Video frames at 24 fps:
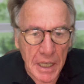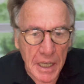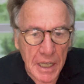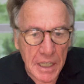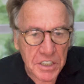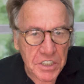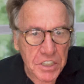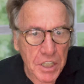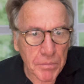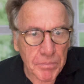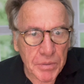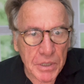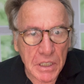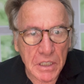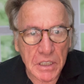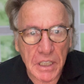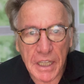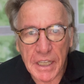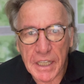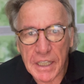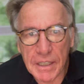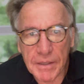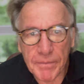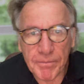
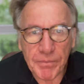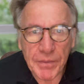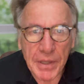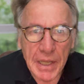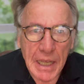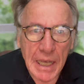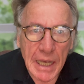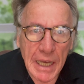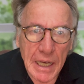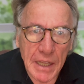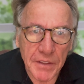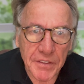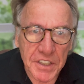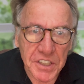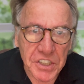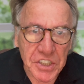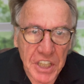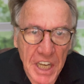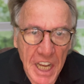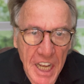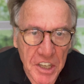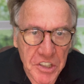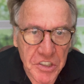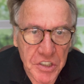Typically, the
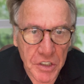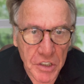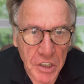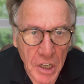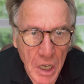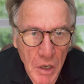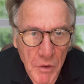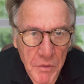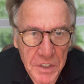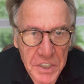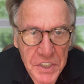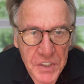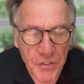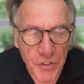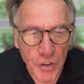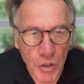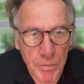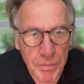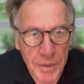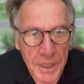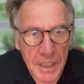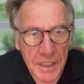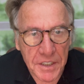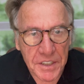statute always
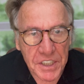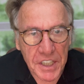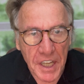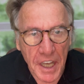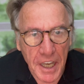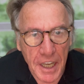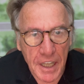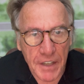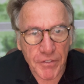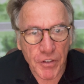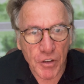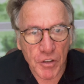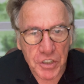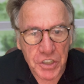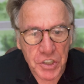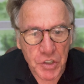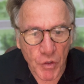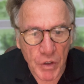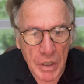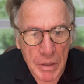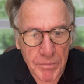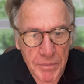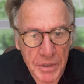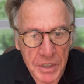forbids adverse
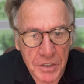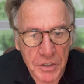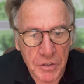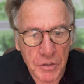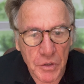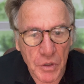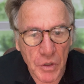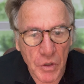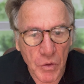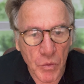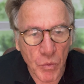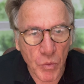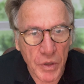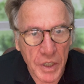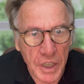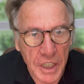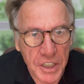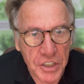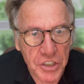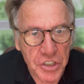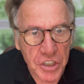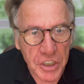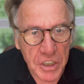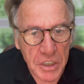treatment due to
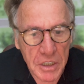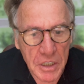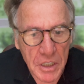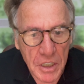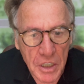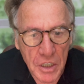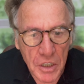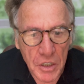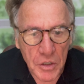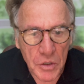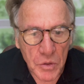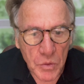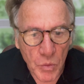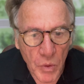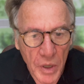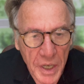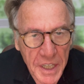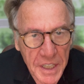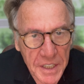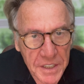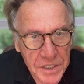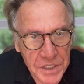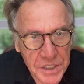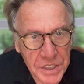religion,
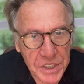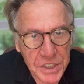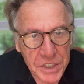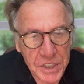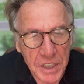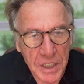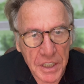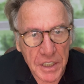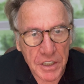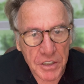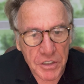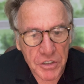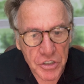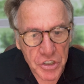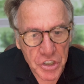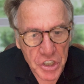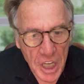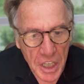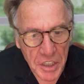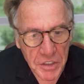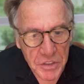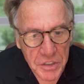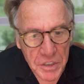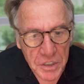race,
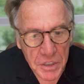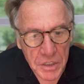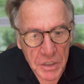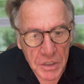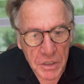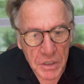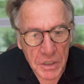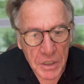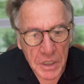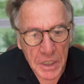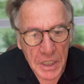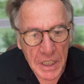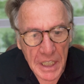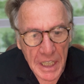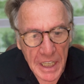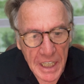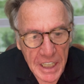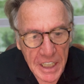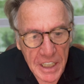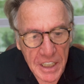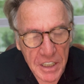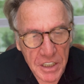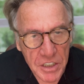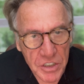gender,
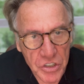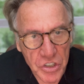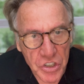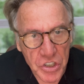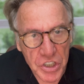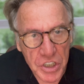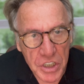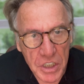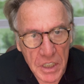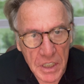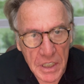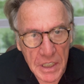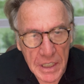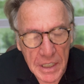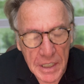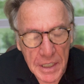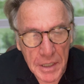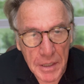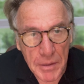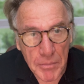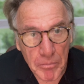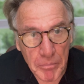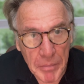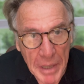age,
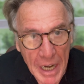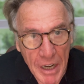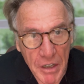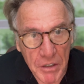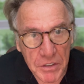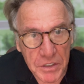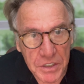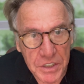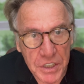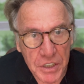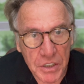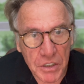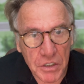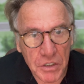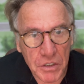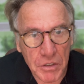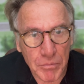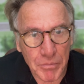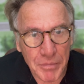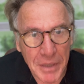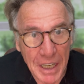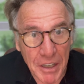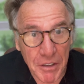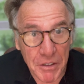
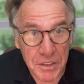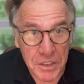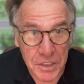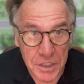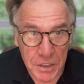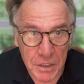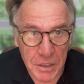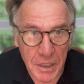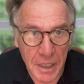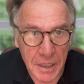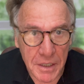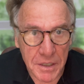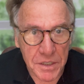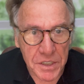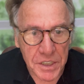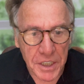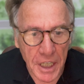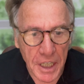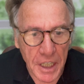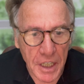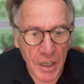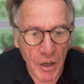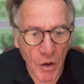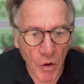marital, I can
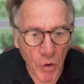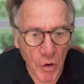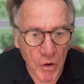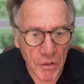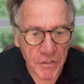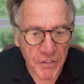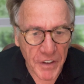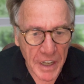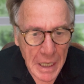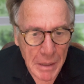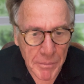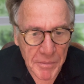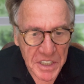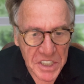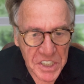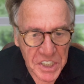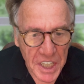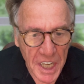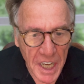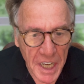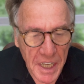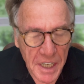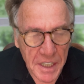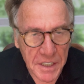say it, or family
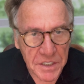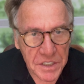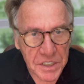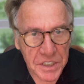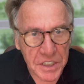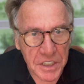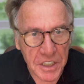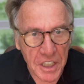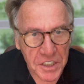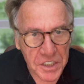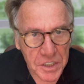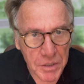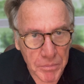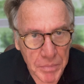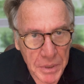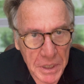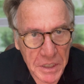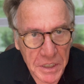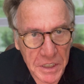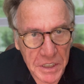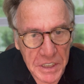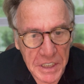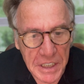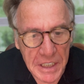status,
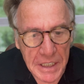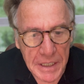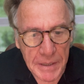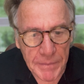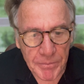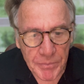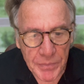disability.